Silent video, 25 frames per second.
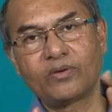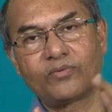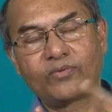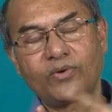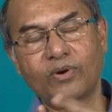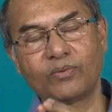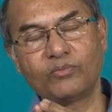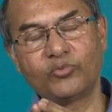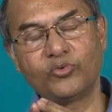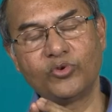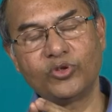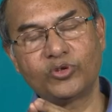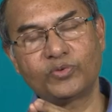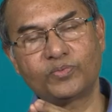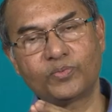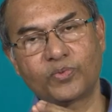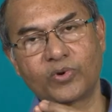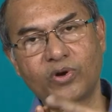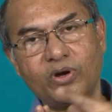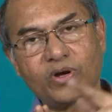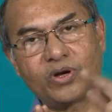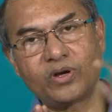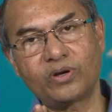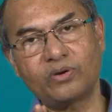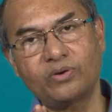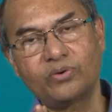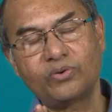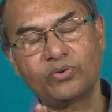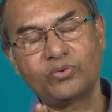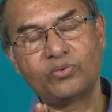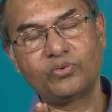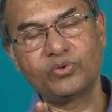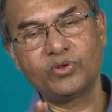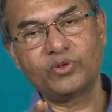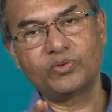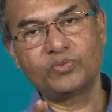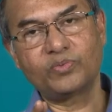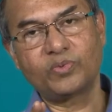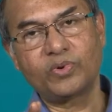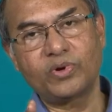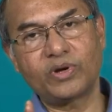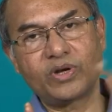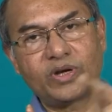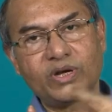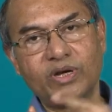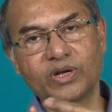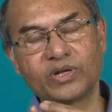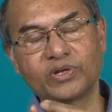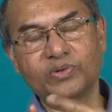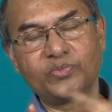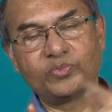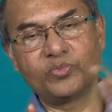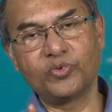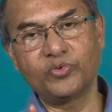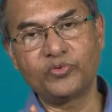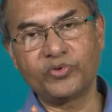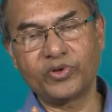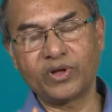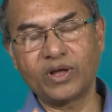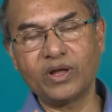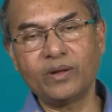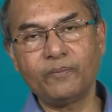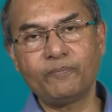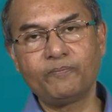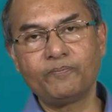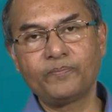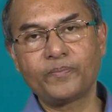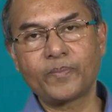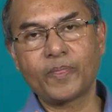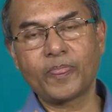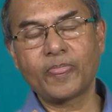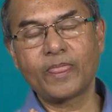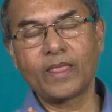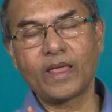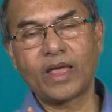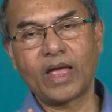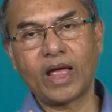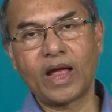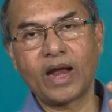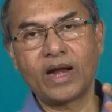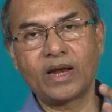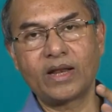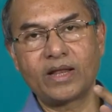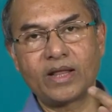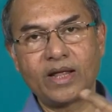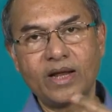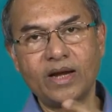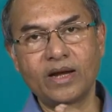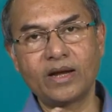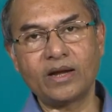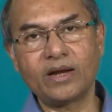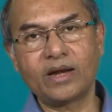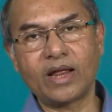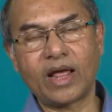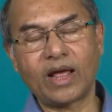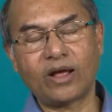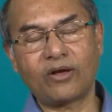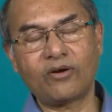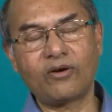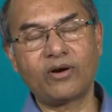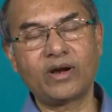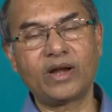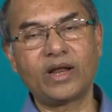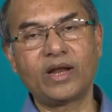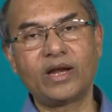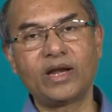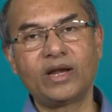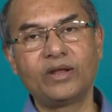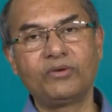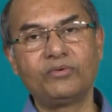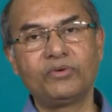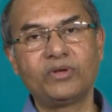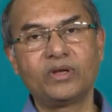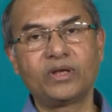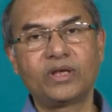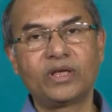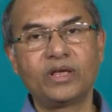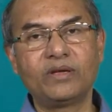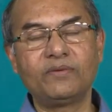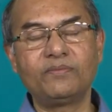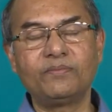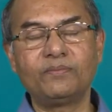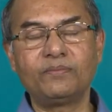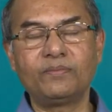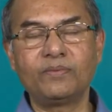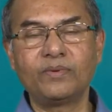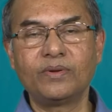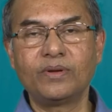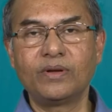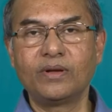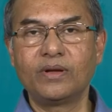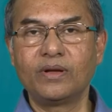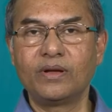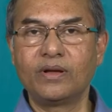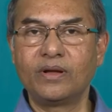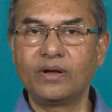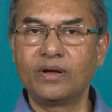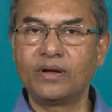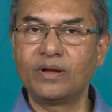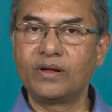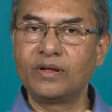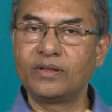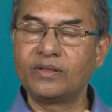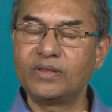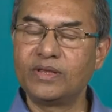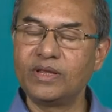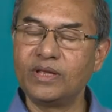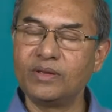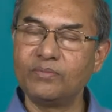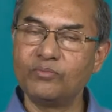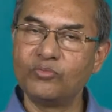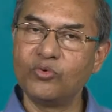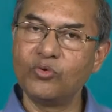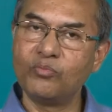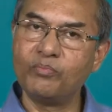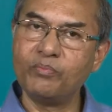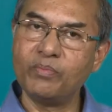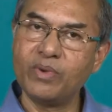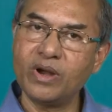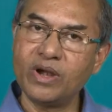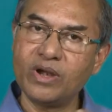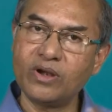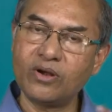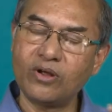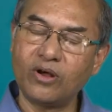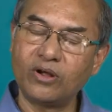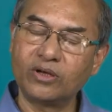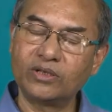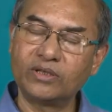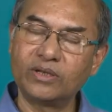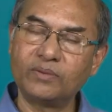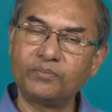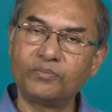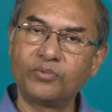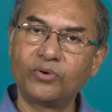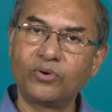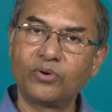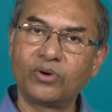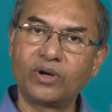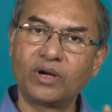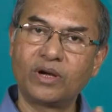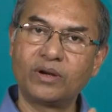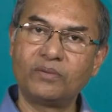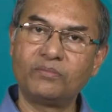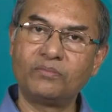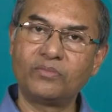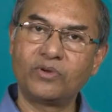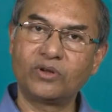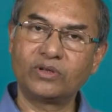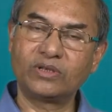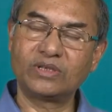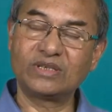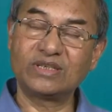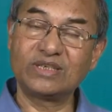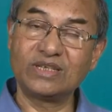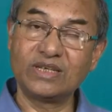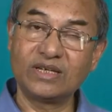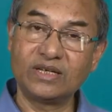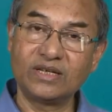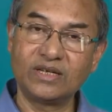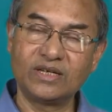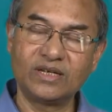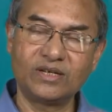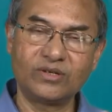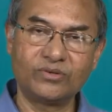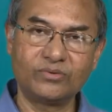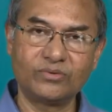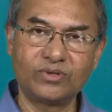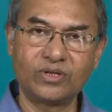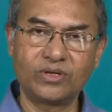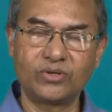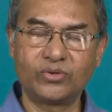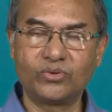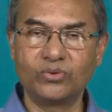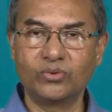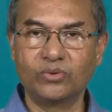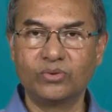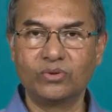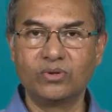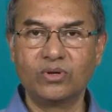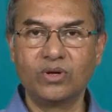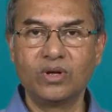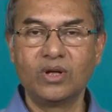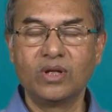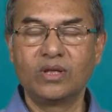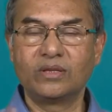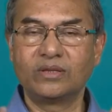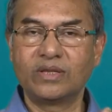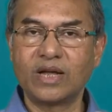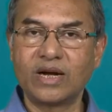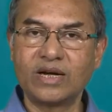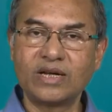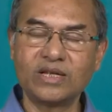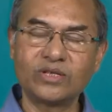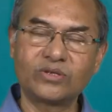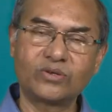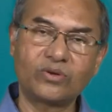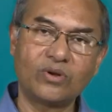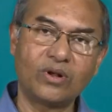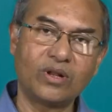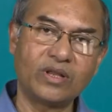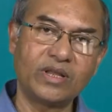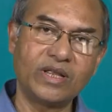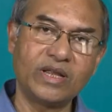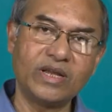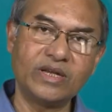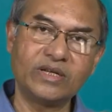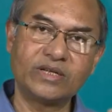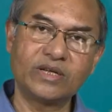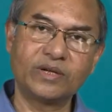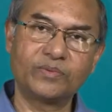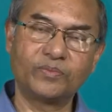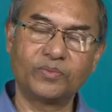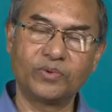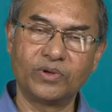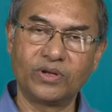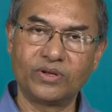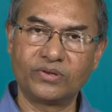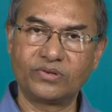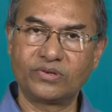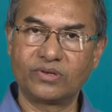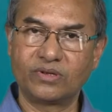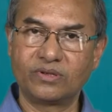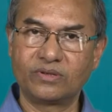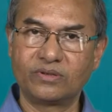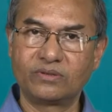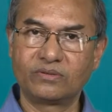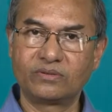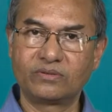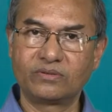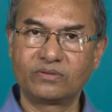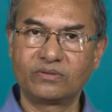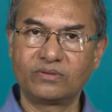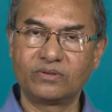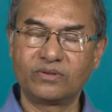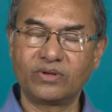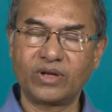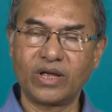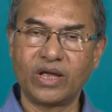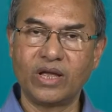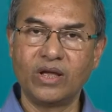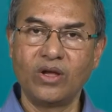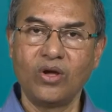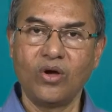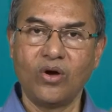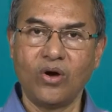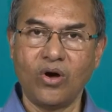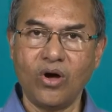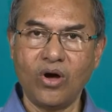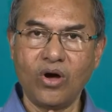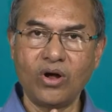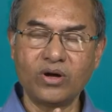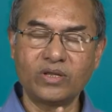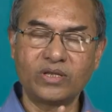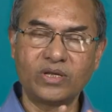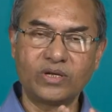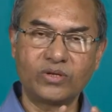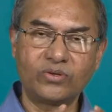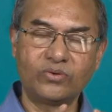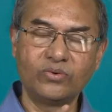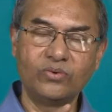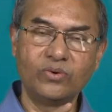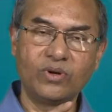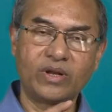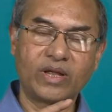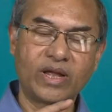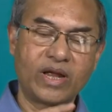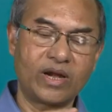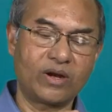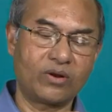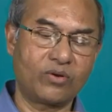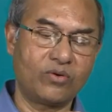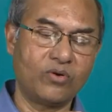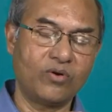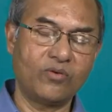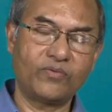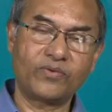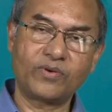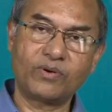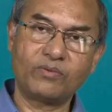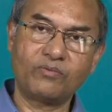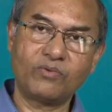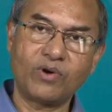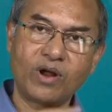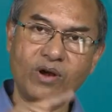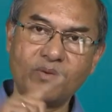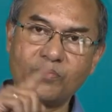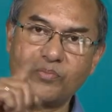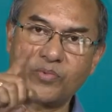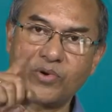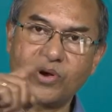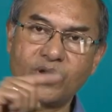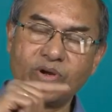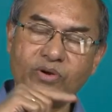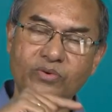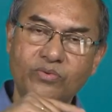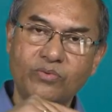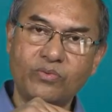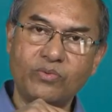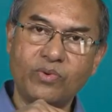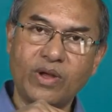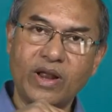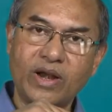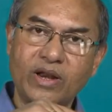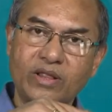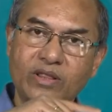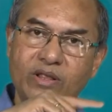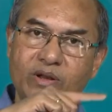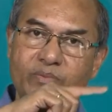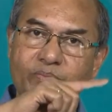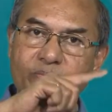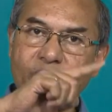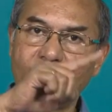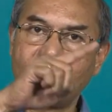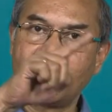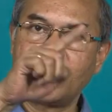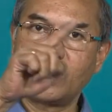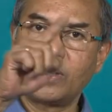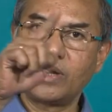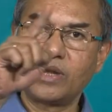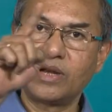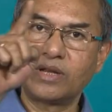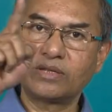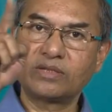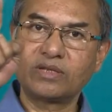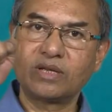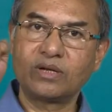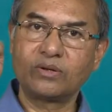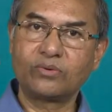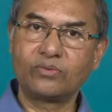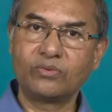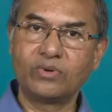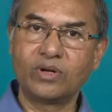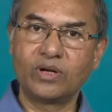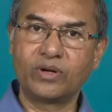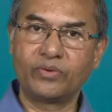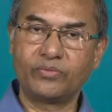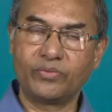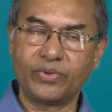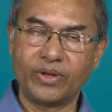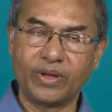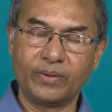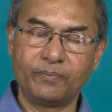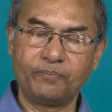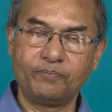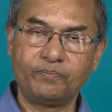from which point to which point it is moving and then accordingly we give uh, the movement or the program or the signal to the tool that is called the interpolation okay or the tool can go from one point to another point in a circular way